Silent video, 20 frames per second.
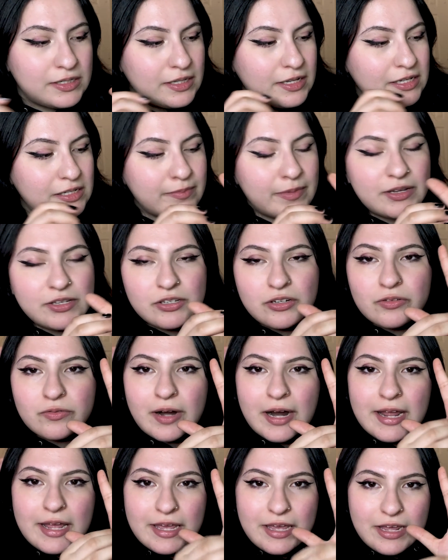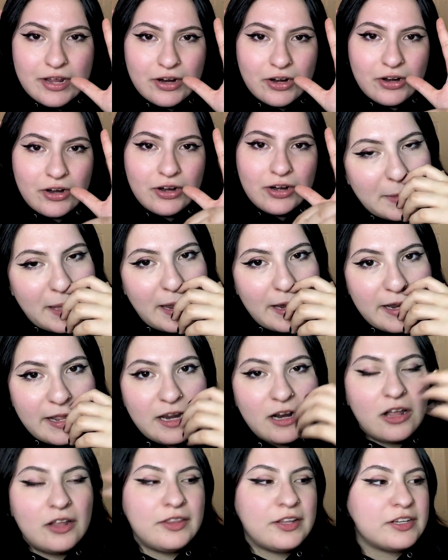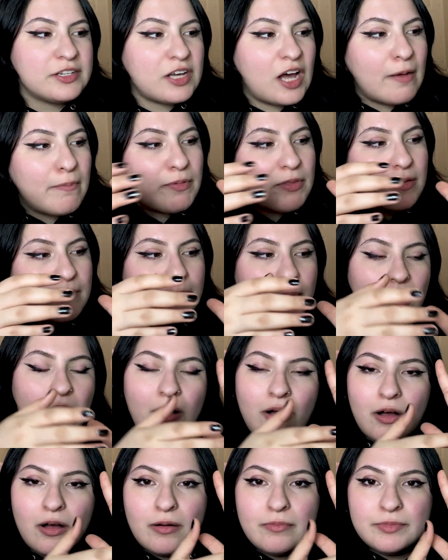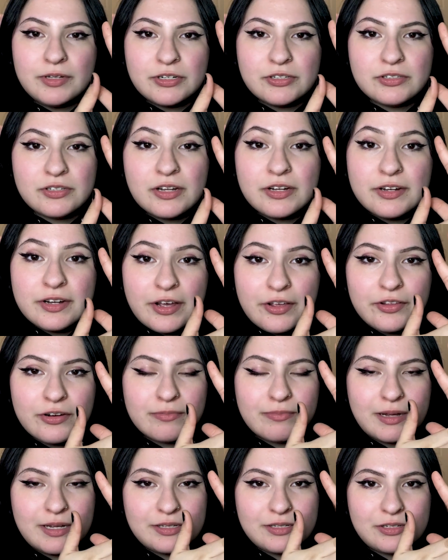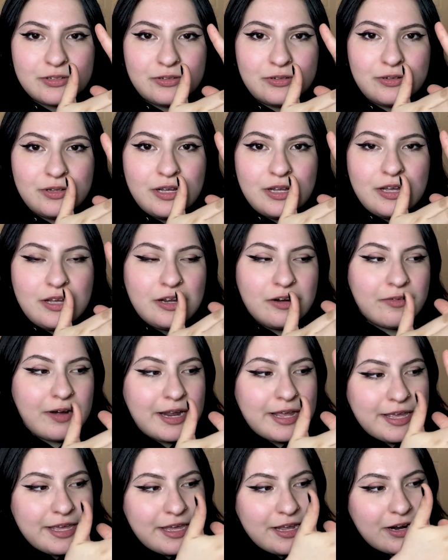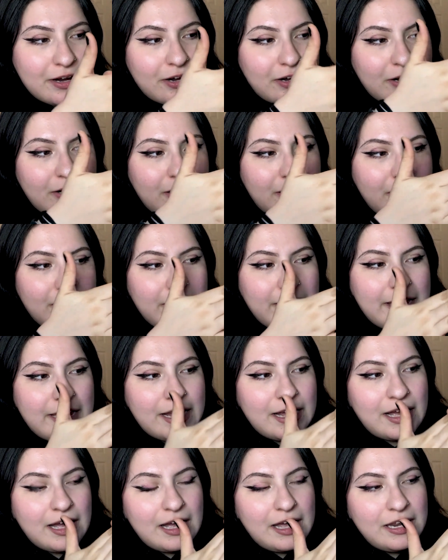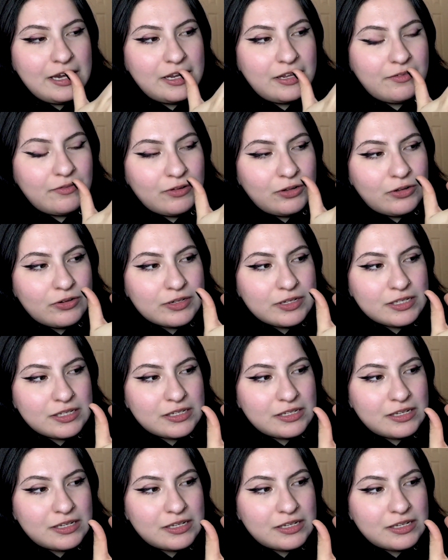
this muscle right here, and then on the top of the palm, there's another muscle right here. It kind of looks